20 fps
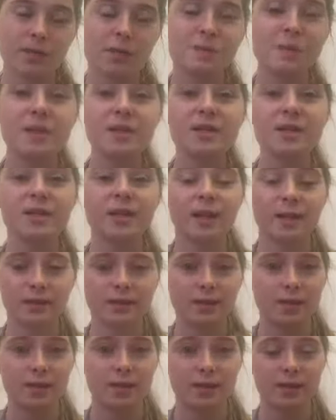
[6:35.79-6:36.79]
It's basically
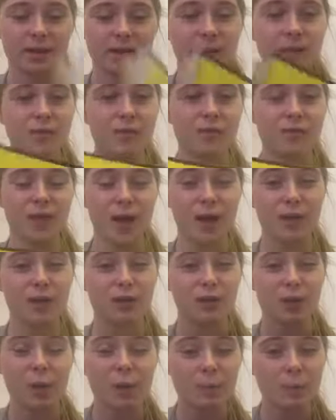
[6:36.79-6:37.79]
that kind of like the
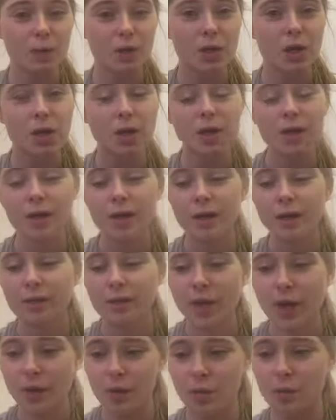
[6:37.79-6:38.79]
scratch notebook
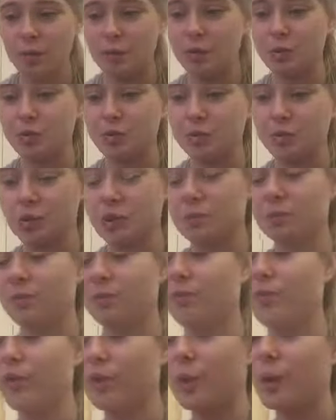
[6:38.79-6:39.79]
that you use
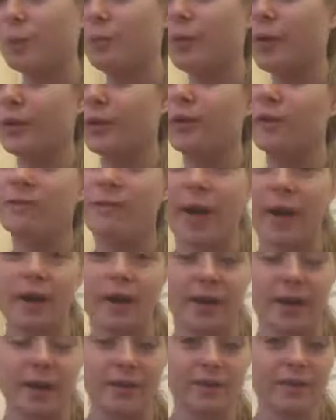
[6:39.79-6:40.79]
before you put your
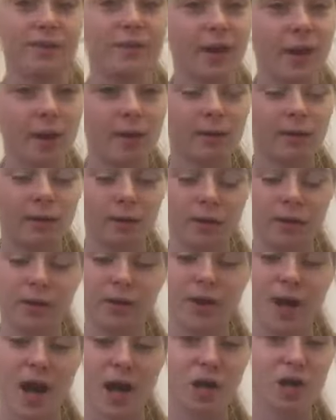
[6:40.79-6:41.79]
final answer down on
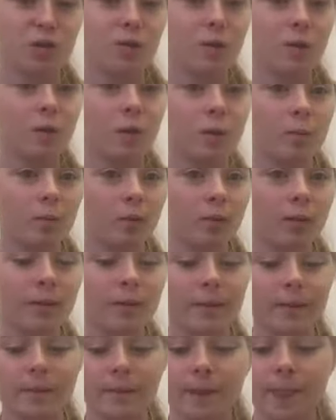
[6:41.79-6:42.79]
your actual
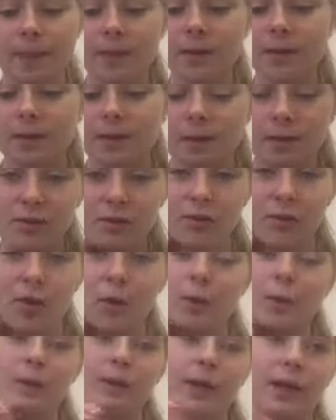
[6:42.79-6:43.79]
homework.
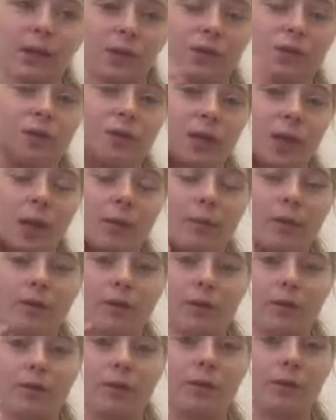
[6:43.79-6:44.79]
So it would look neat when
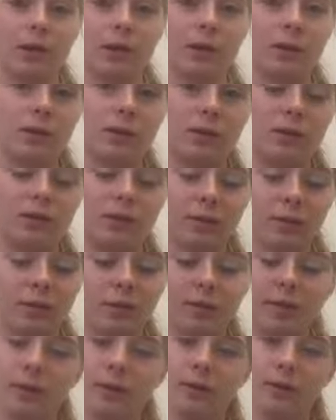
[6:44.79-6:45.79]
you turned it into the
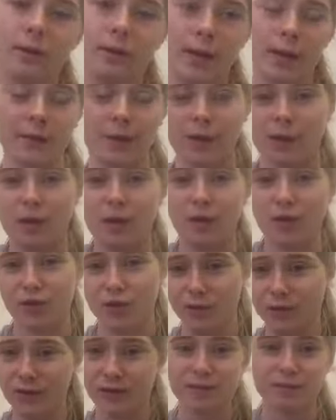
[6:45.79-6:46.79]
teacher. It didn't have all those
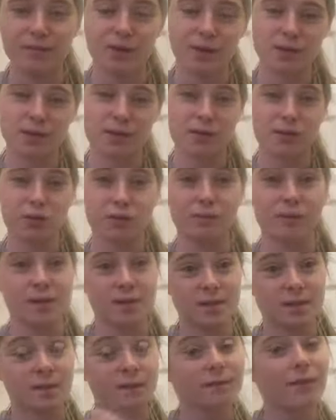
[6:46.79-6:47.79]
erase marks because you
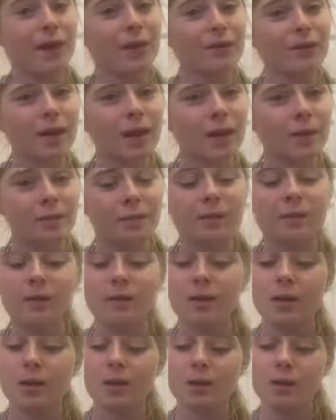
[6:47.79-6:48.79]
messed up 5 times.
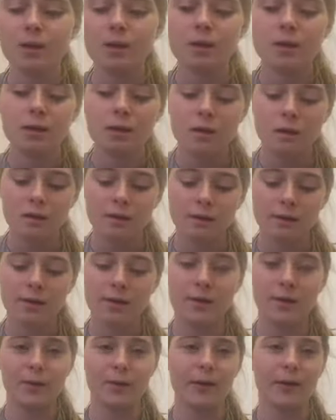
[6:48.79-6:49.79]

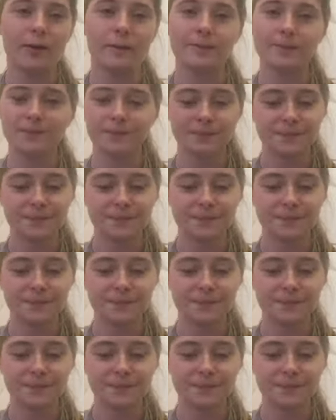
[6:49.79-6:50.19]
So yeah.